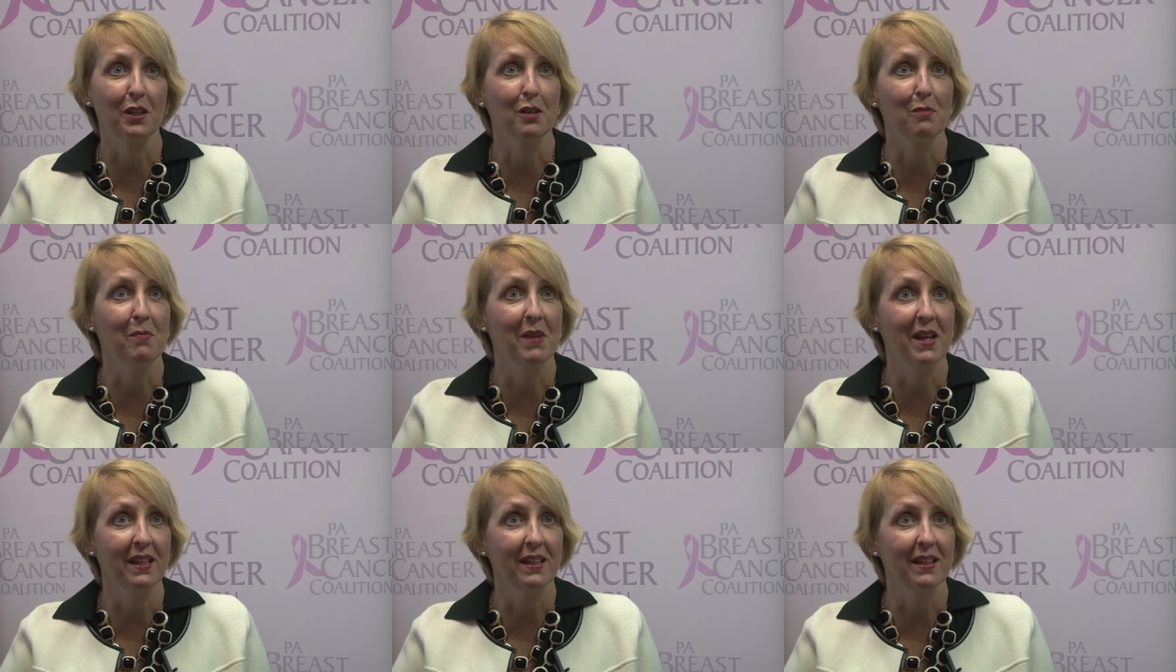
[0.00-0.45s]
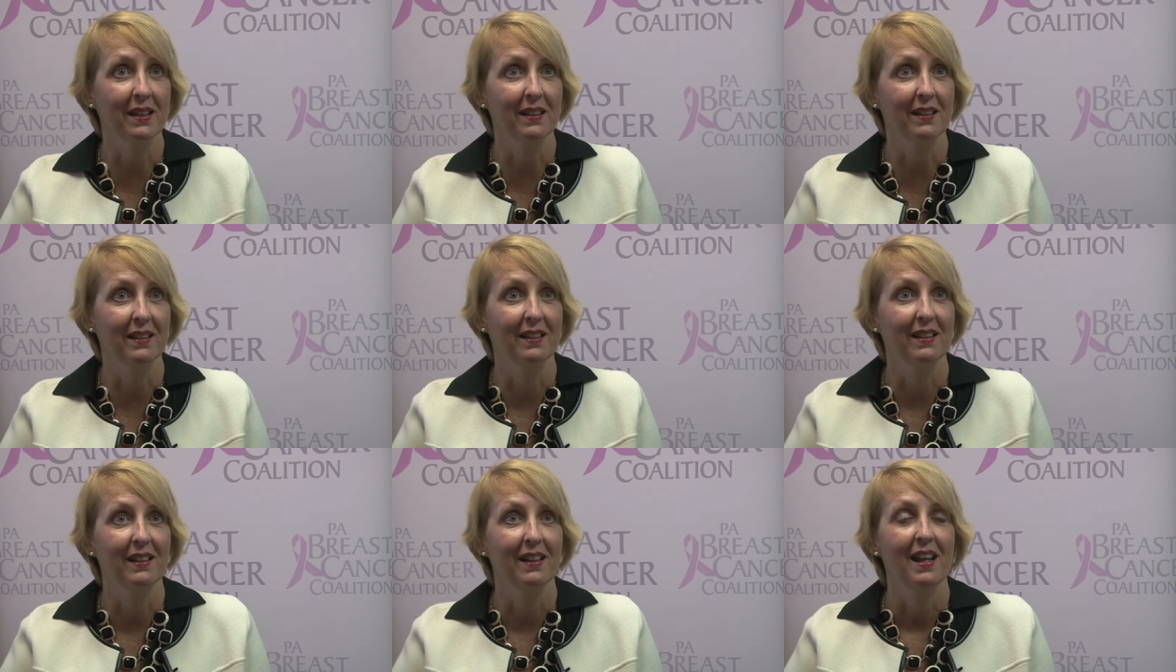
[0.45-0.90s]
going to make it.
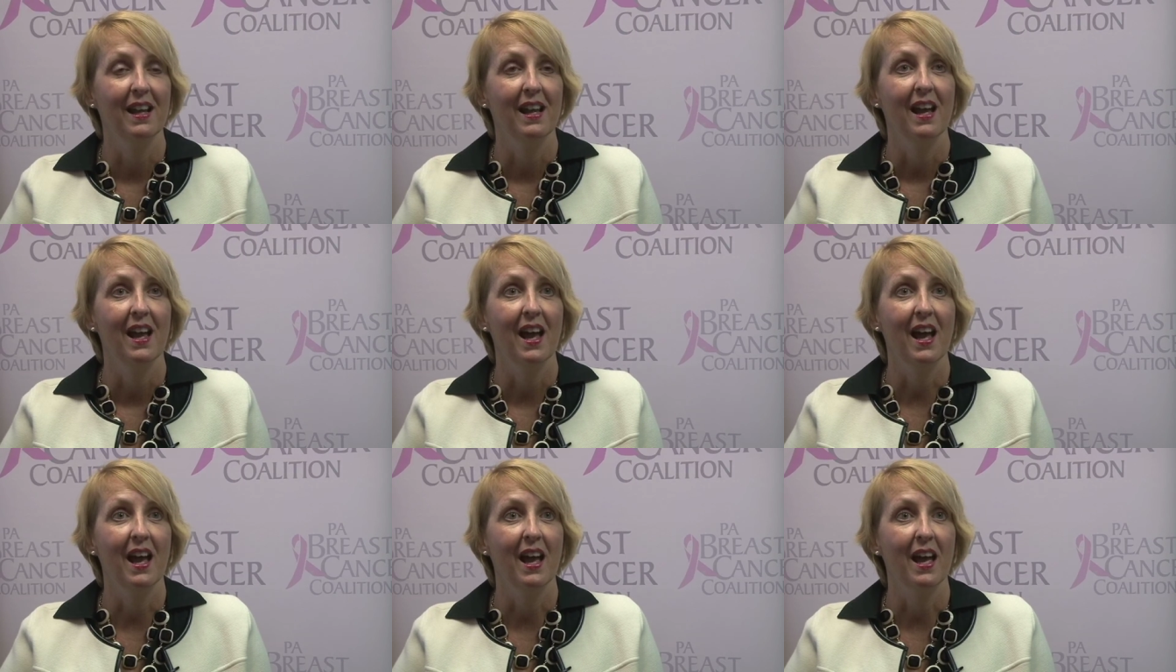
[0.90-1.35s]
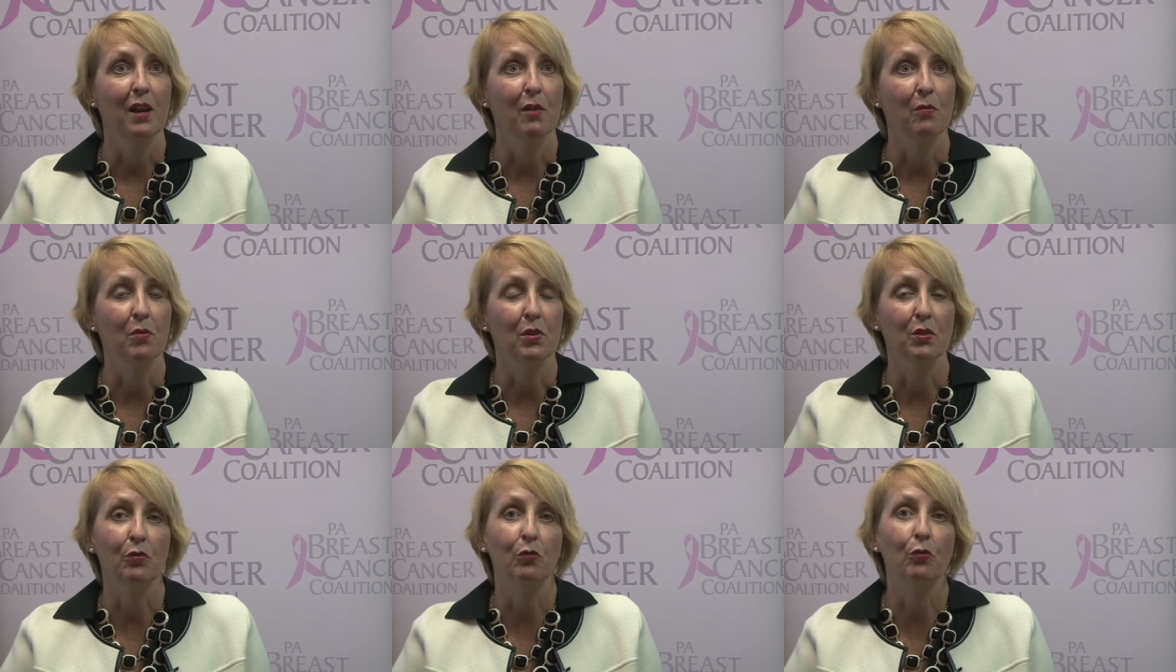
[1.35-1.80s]
And it
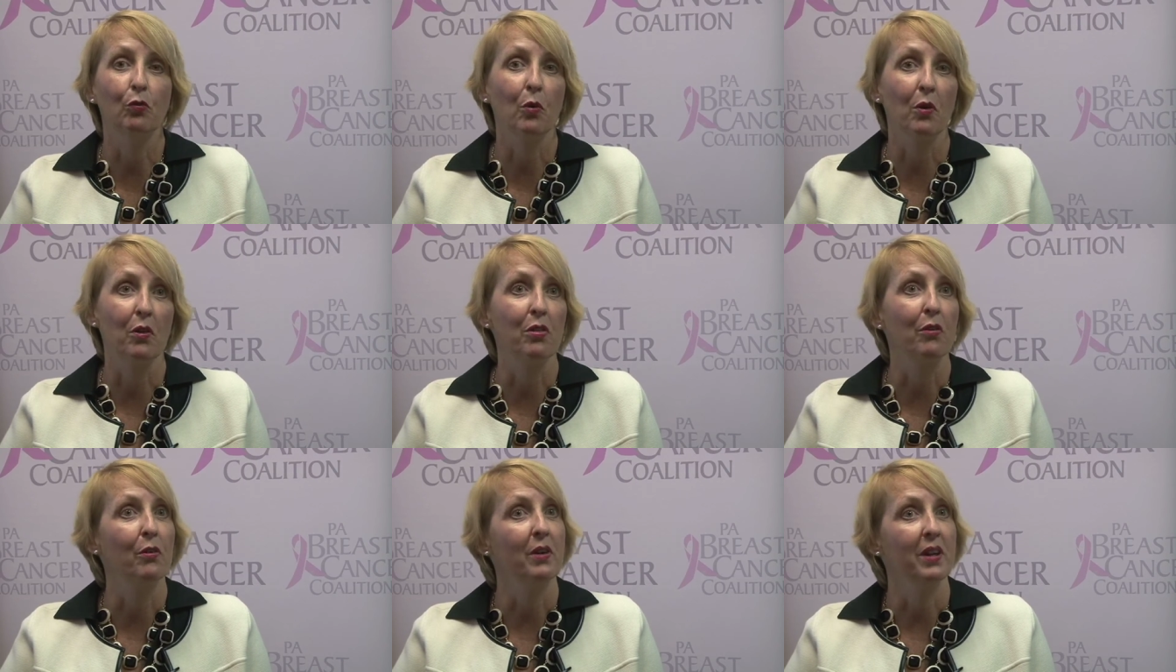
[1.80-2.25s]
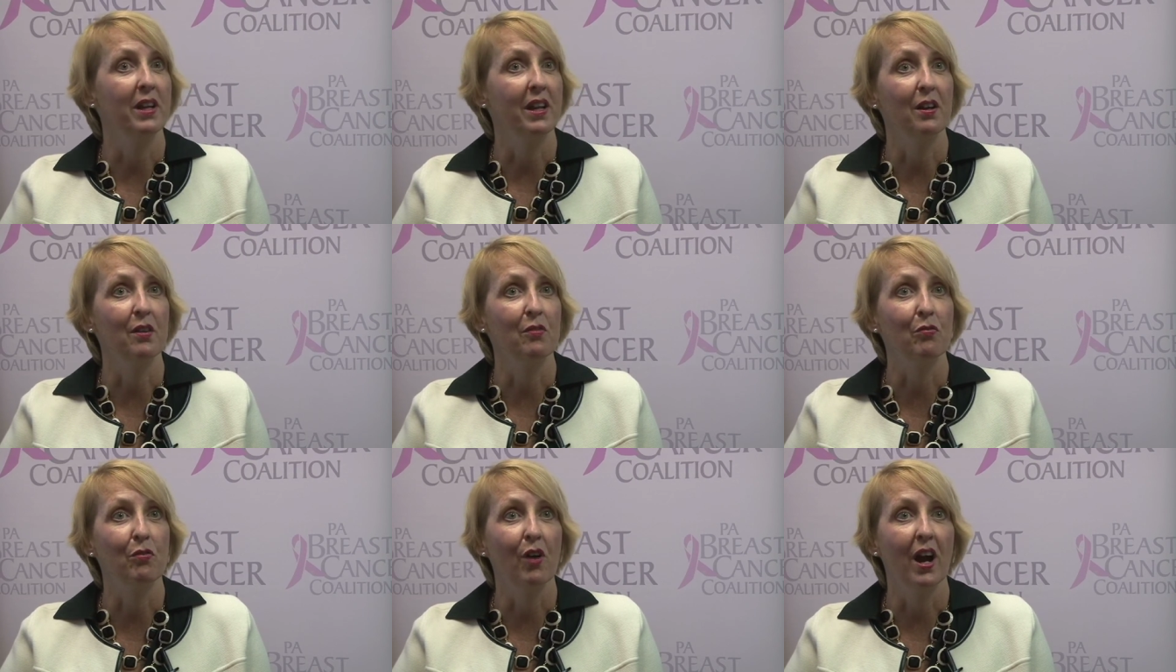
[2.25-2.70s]
was 4:30 on
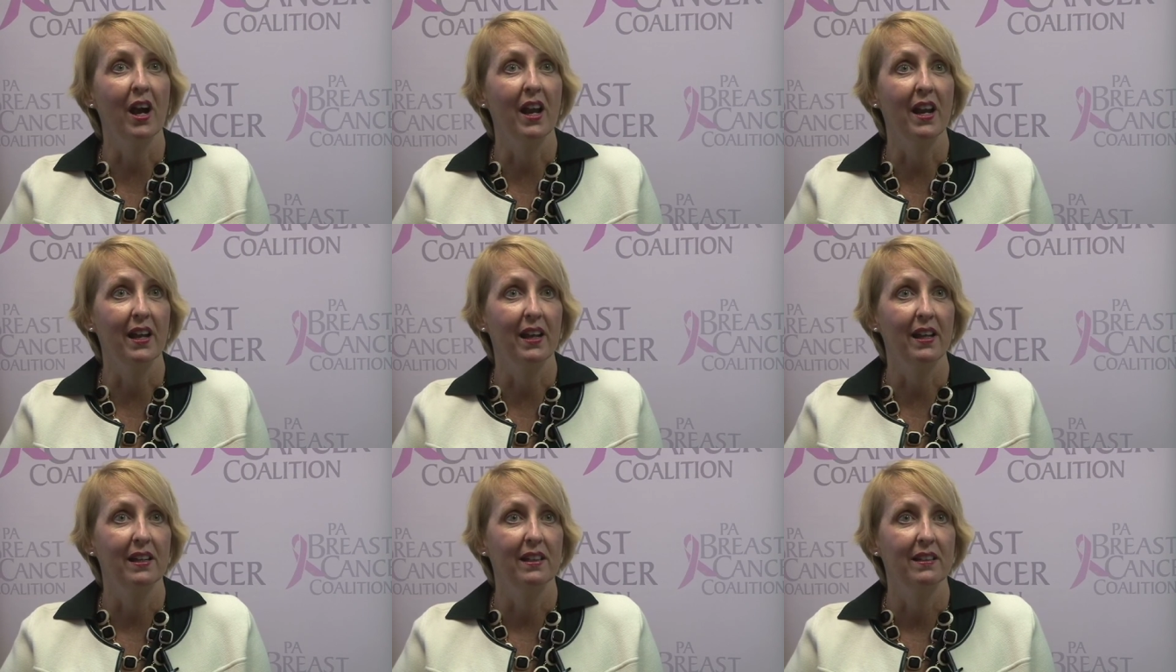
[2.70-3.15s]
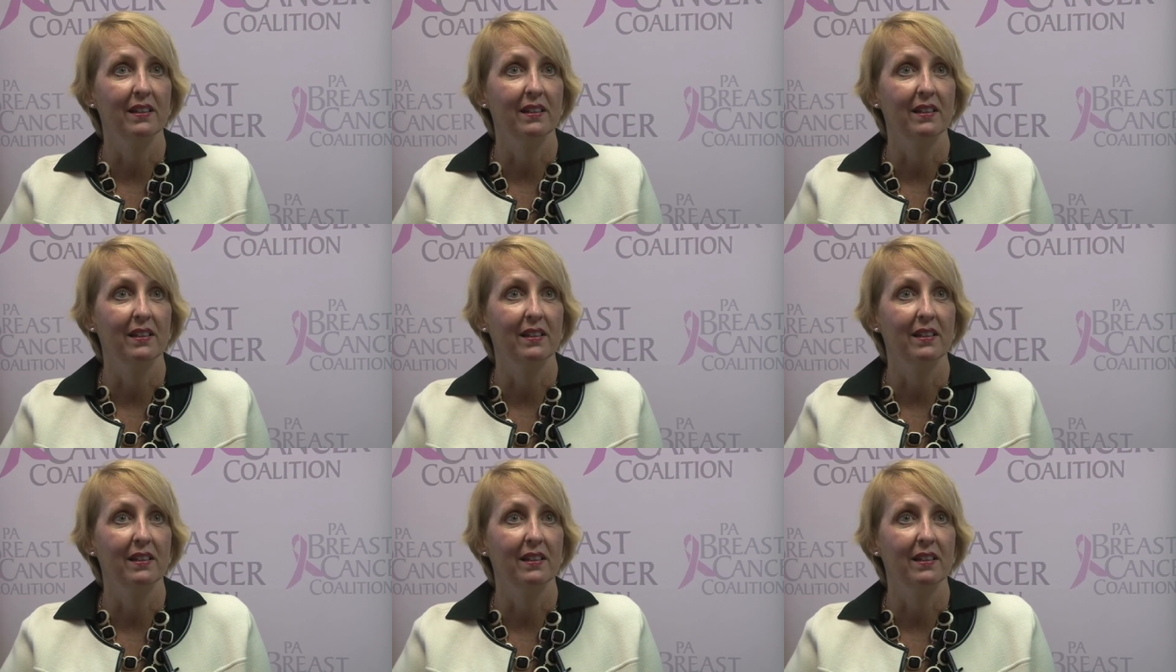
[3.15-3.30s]
a Friday.